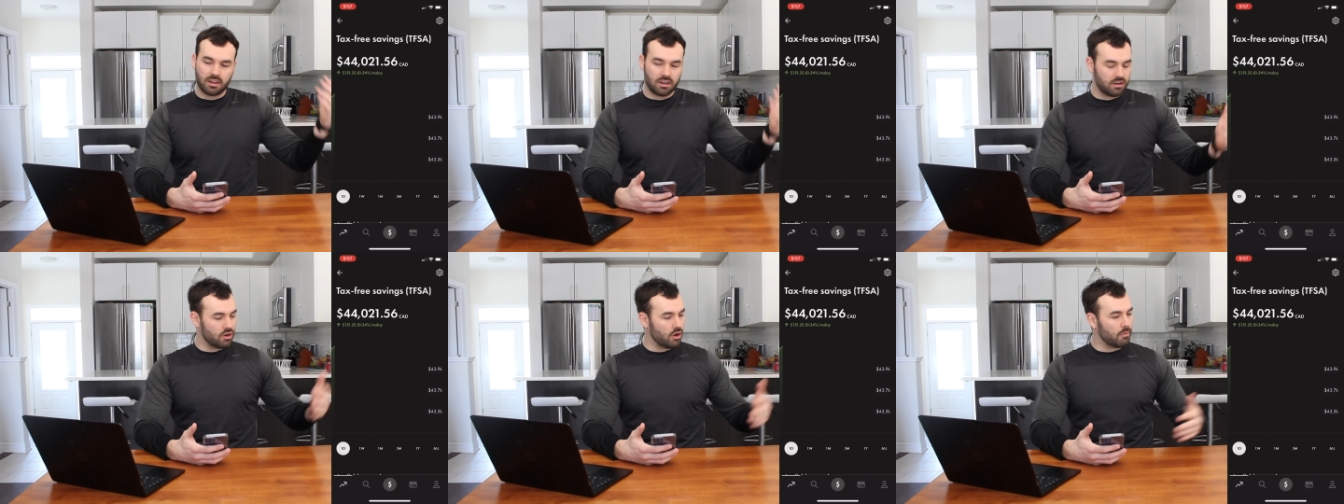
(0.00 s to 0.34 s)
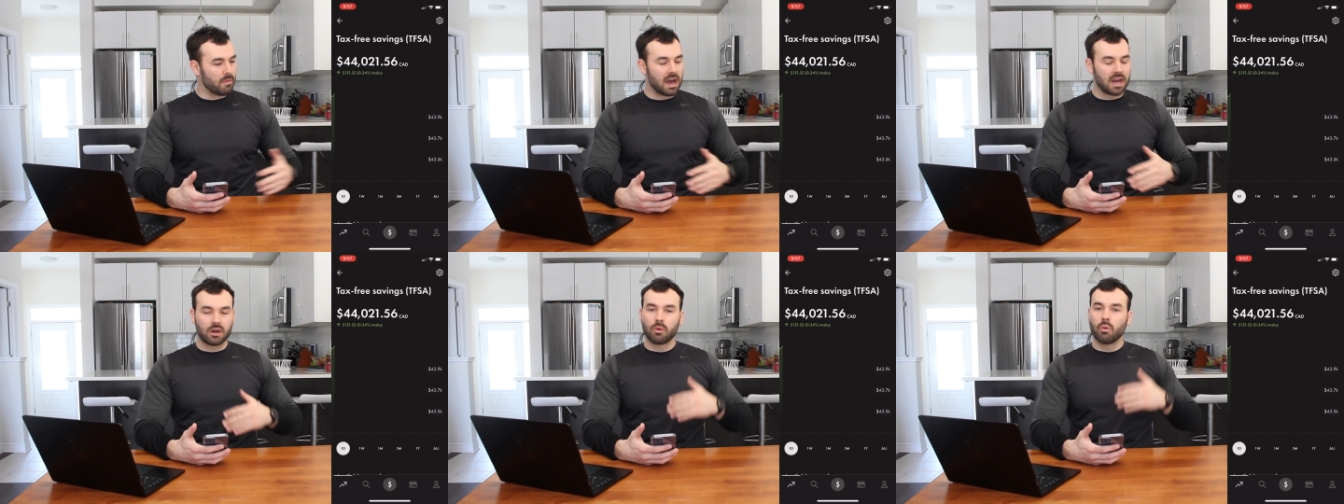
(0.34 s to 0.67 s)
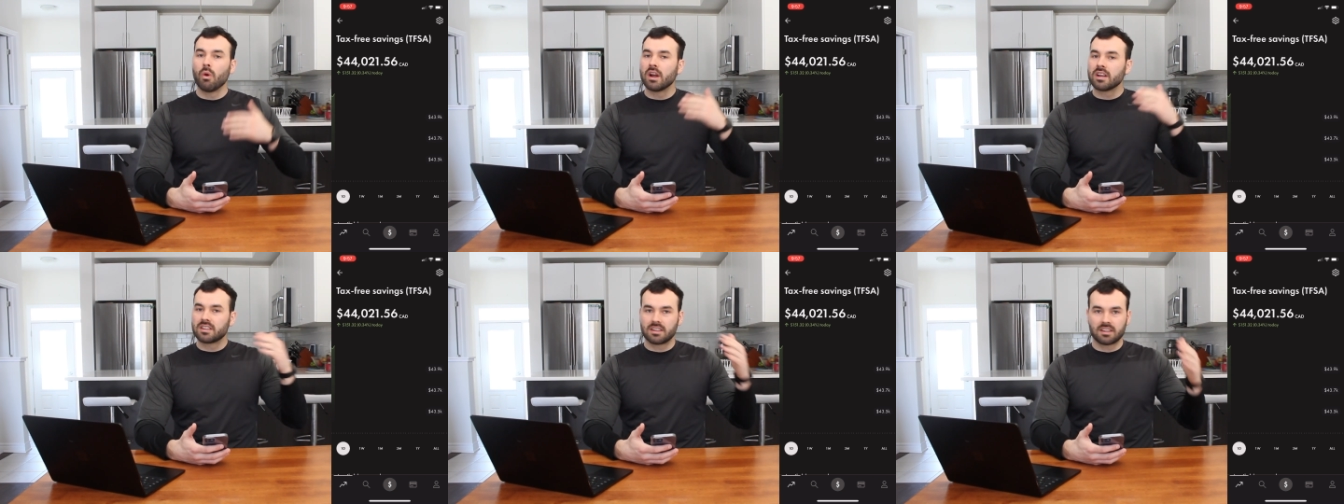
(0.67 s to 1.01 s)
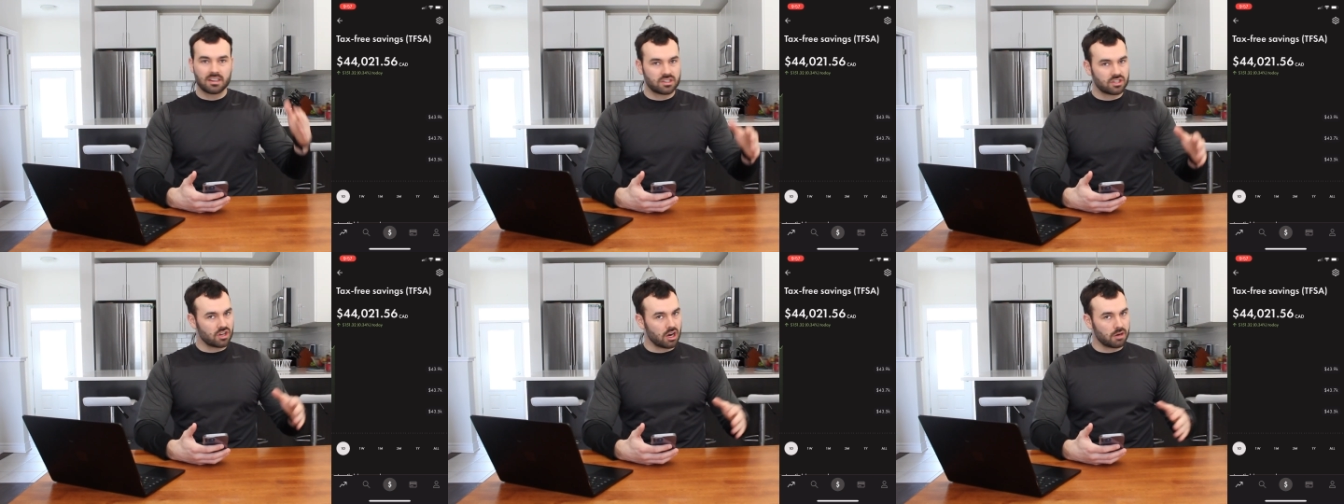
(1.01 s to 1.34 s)
no matter what the
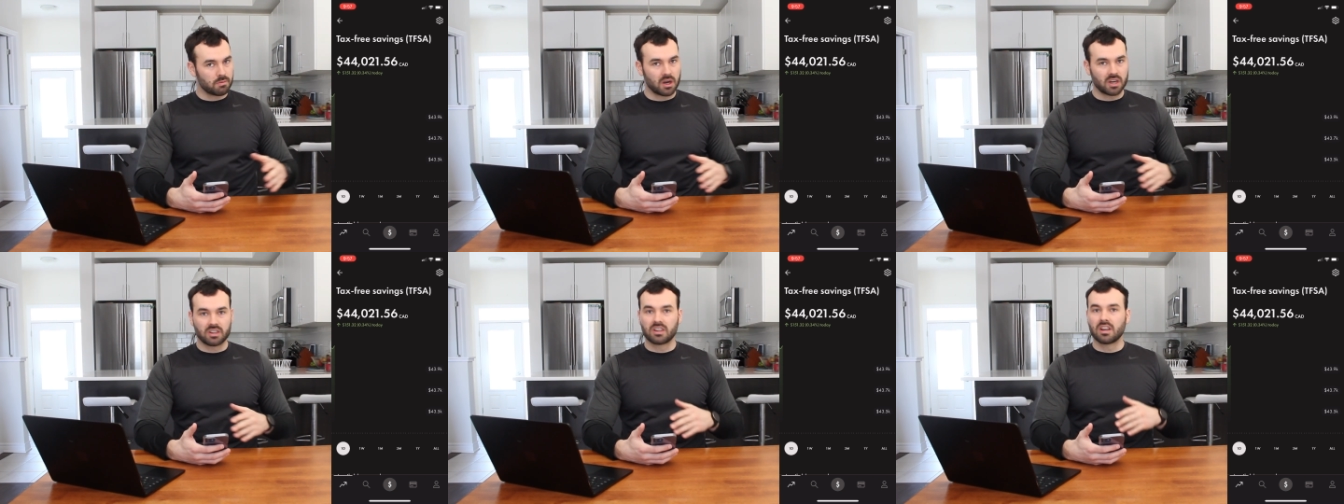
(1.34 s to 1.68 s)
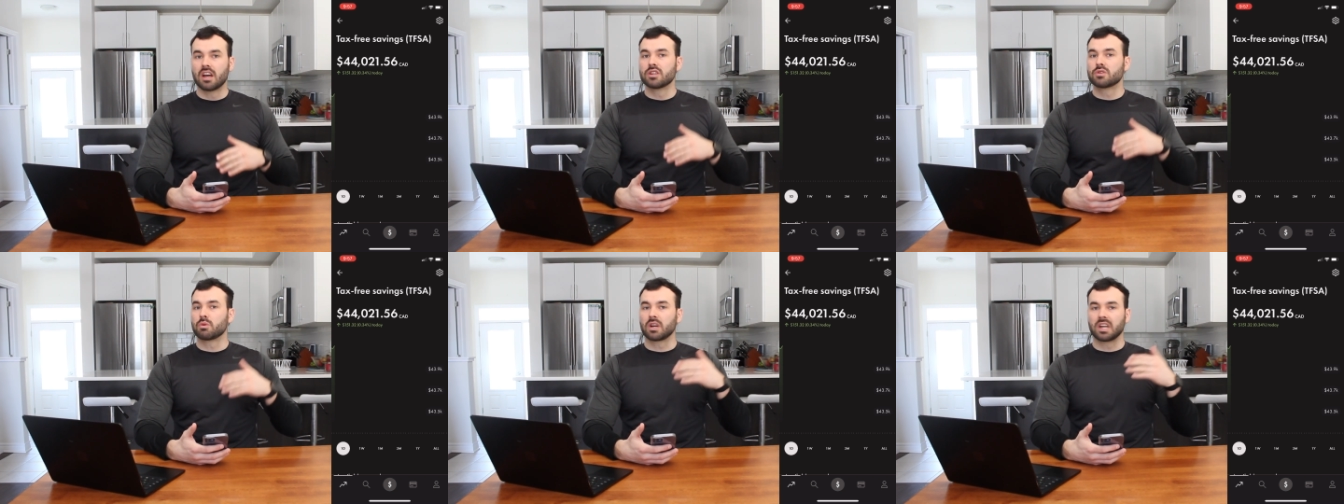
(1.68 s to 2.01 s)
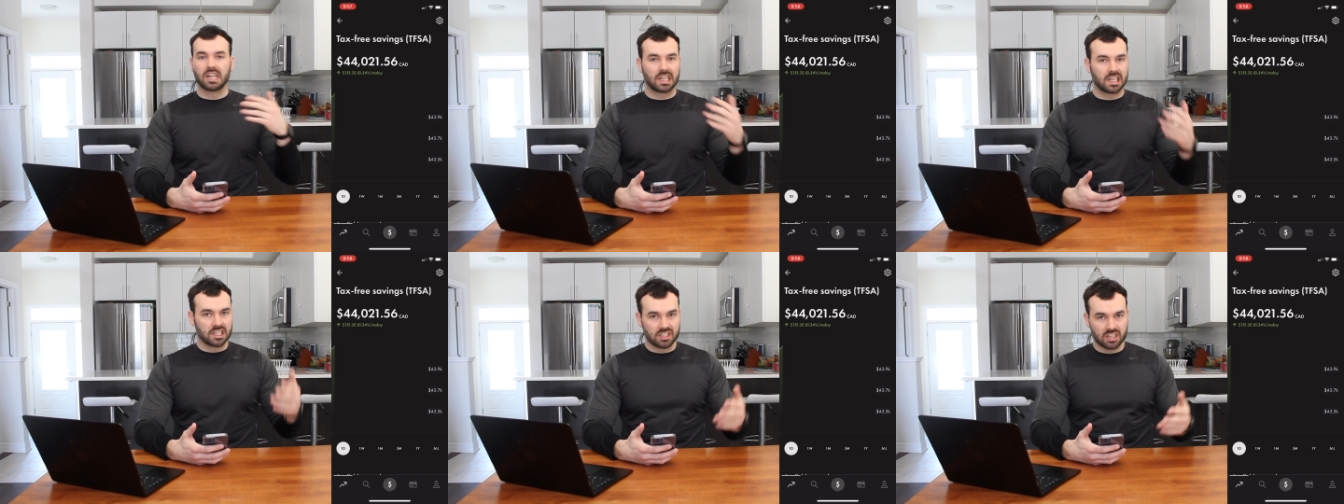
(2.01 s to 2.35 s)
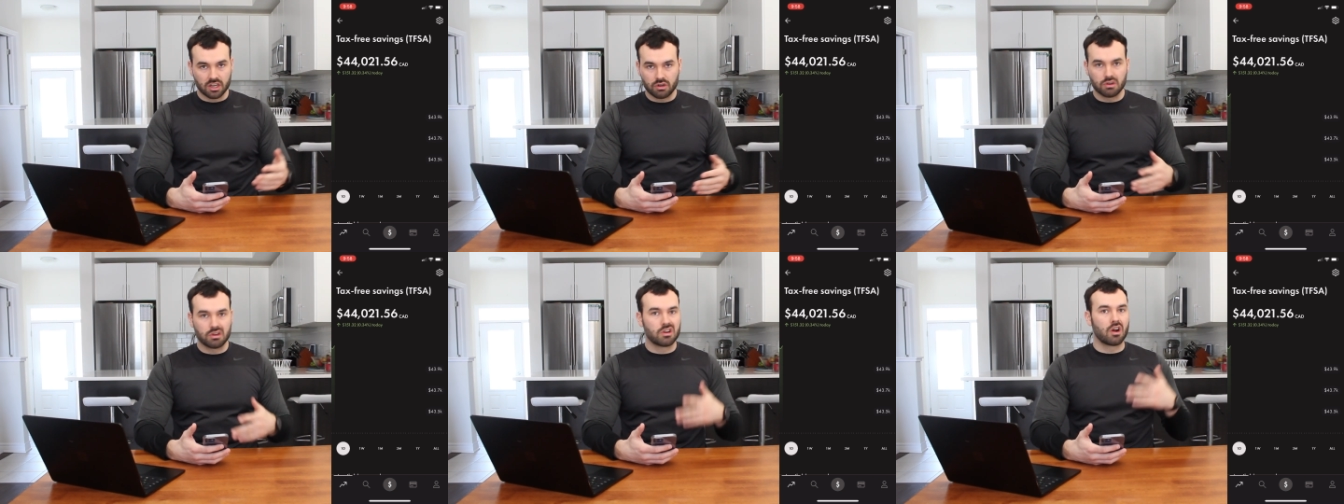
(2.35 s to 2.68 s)
stock market does, we're going to
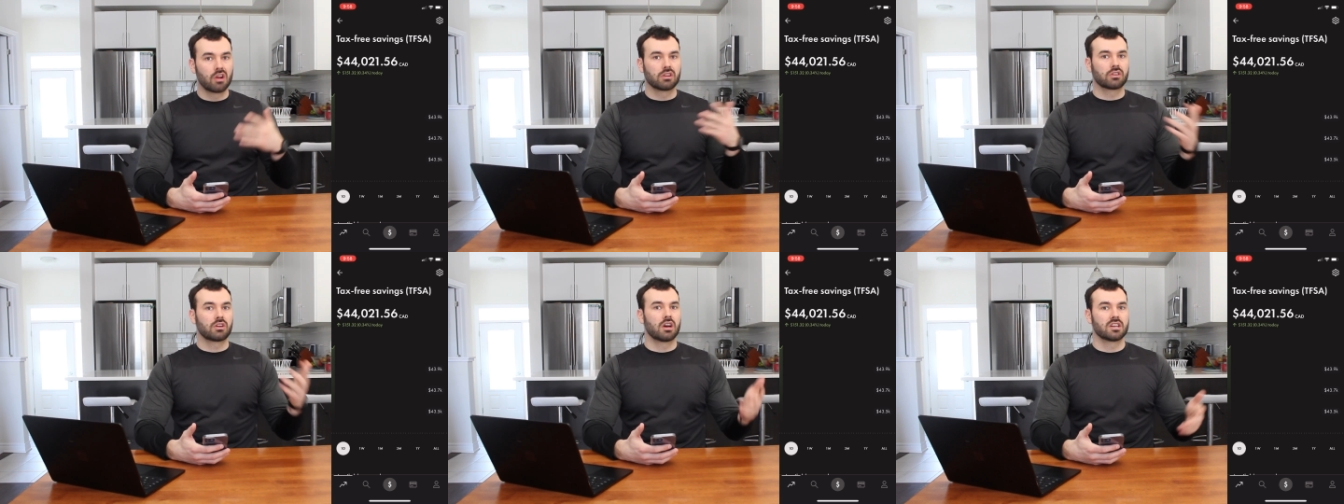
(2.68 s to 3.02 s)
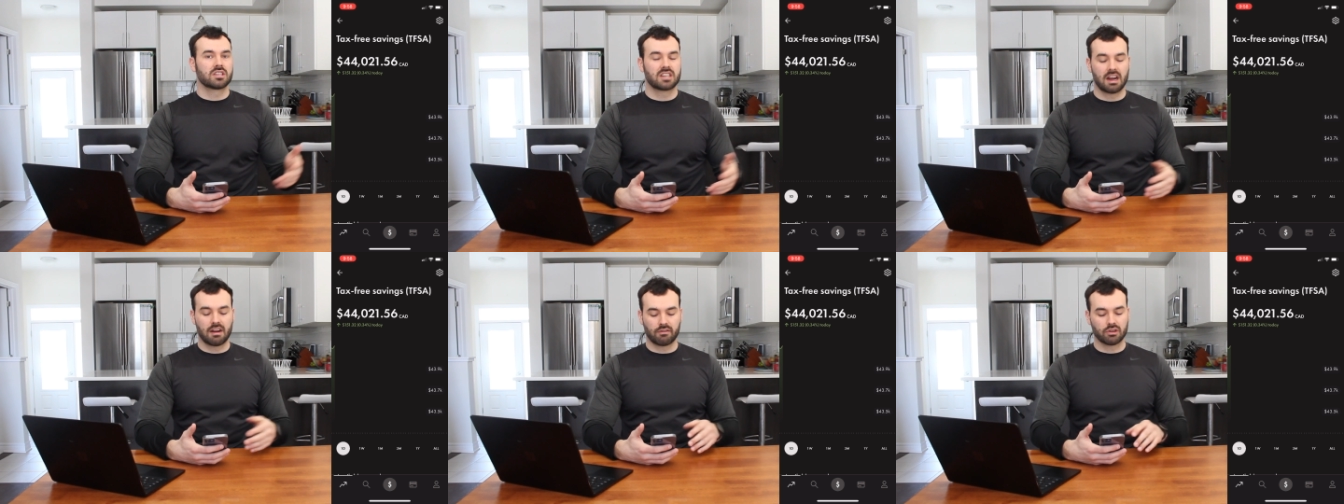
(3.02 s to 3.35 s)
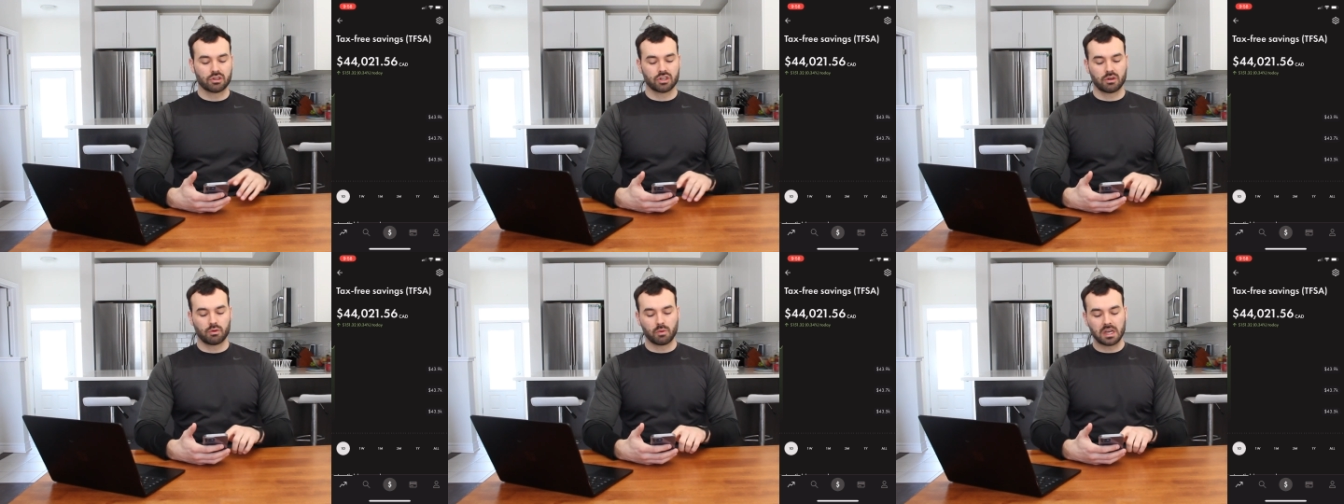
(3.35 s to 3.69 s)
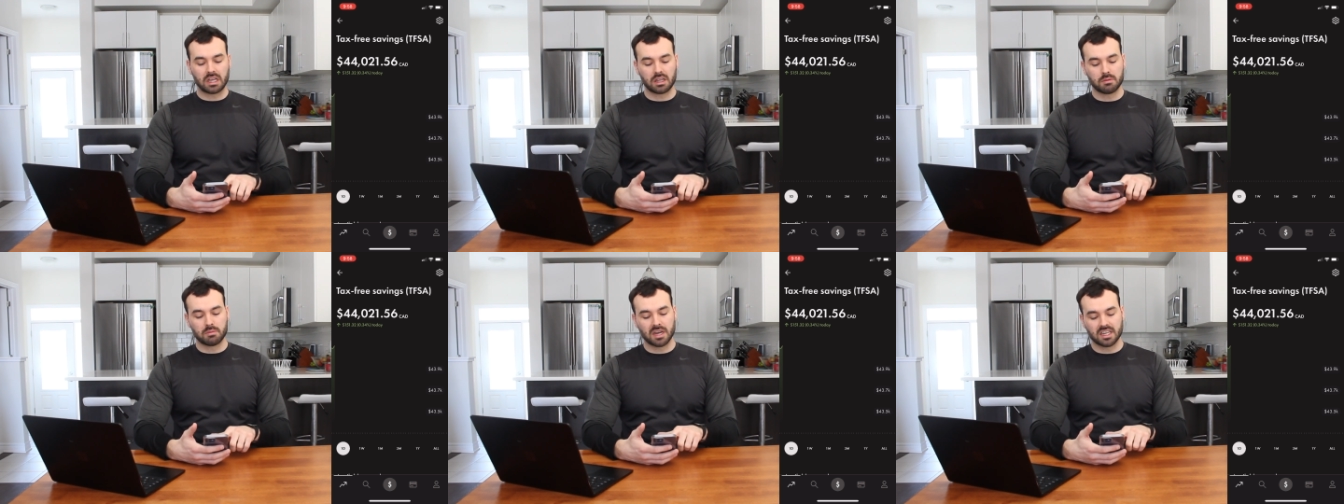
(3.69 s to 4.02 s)
continue to dollar cost average on a
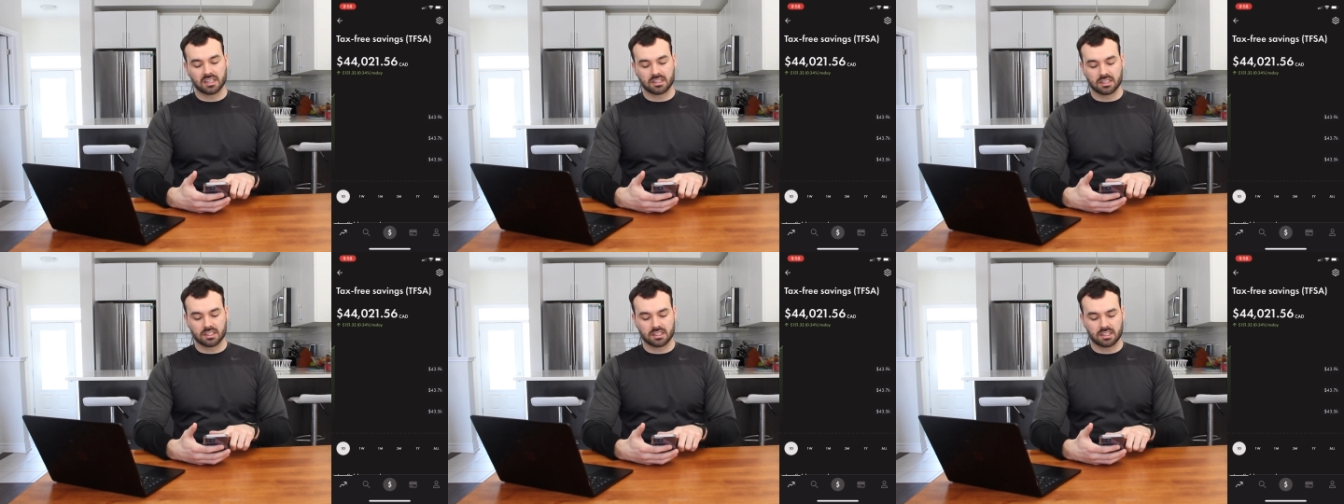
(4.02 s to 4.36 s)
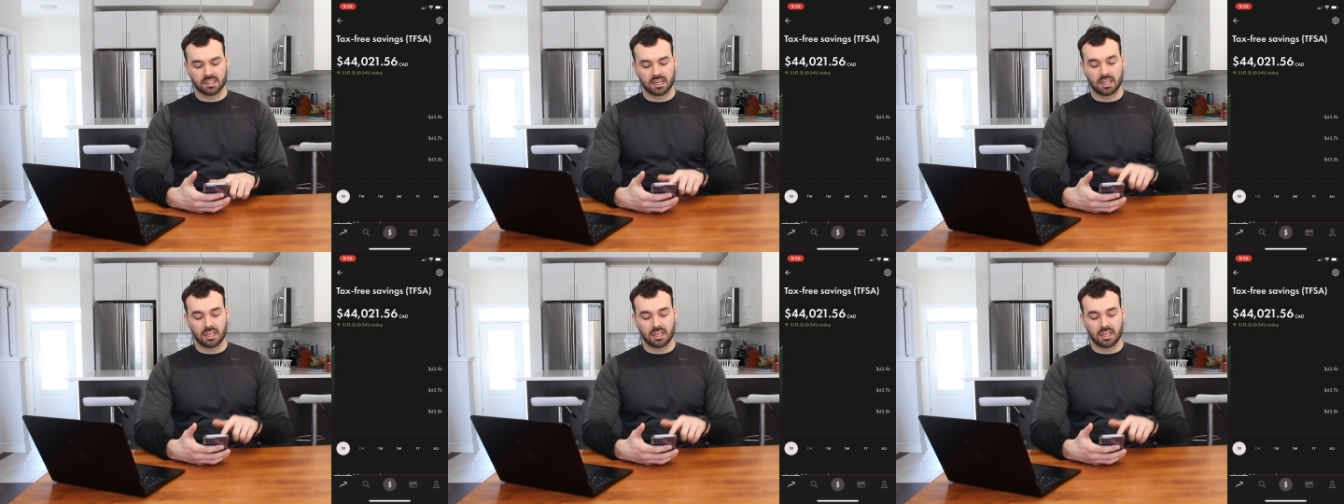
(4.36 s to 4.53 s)
weekly basis.